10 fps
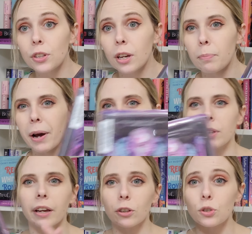about
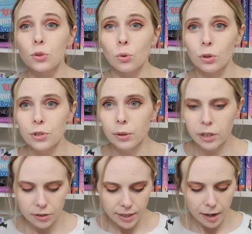like
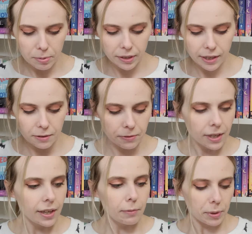sorcerers, I believe,
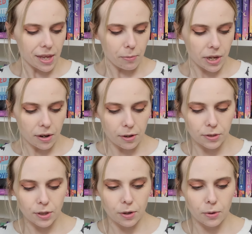but then we
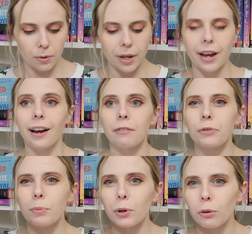also have
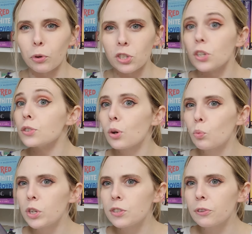the Book of Witches,
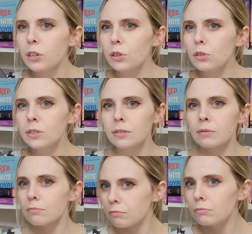which feels
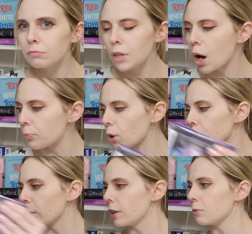
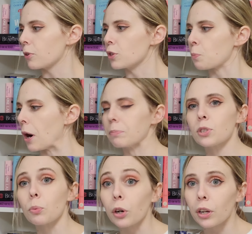appropriate for this prompt.
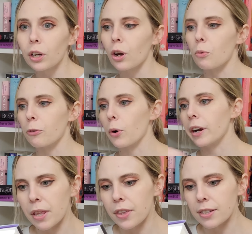So we're gonna go for
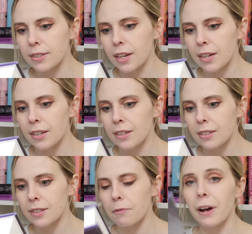it. This
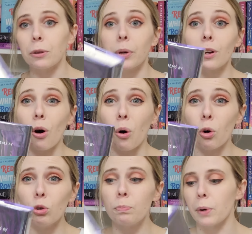is following a
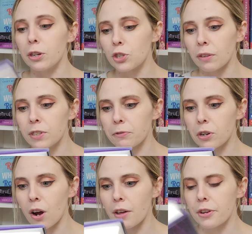whole bunch of different
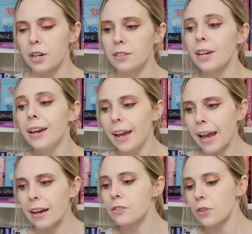authors,
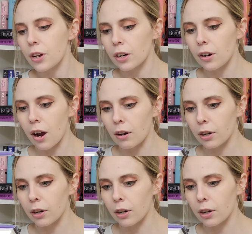and there are